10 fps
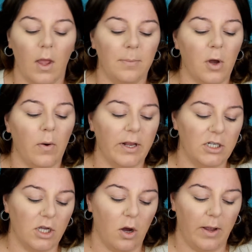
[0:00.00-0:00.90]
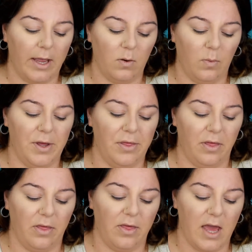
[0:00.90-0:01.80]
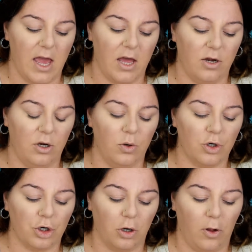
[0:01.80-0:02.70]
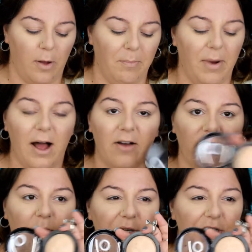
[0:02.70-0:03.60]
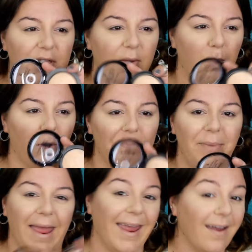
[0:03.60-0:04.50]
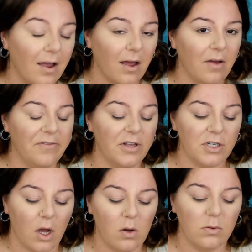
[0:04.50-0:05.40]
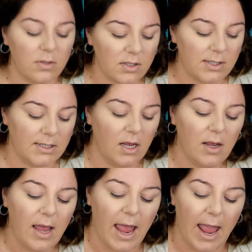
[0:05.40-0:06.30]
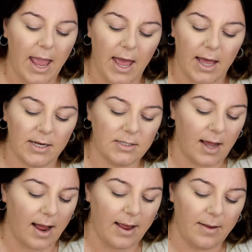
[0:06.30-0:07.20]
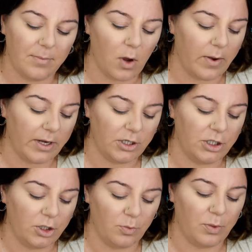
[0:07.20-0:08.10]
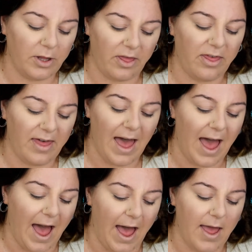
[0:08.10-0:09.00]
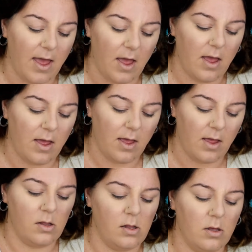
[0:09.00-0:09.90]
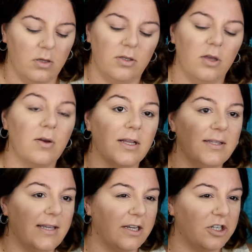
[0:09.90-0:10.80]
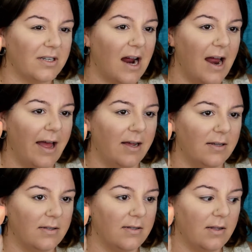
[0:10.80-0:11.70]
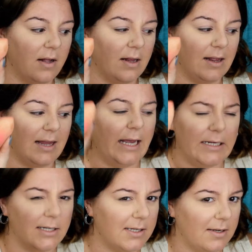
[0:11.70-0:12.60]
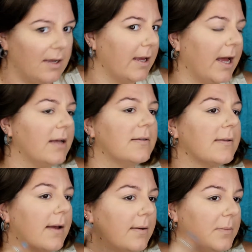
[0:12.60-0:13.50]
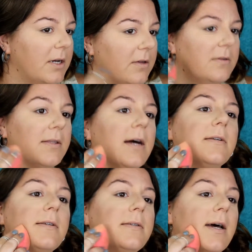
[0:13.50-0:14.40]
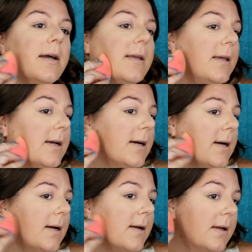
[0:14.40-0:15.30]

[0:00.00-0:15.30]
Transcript: I'm going to go in with the neutral buff, which is the more pink of the tones. And I am going to put that, so you can see it's just not as light, I guess. I'm gonna use that to set here.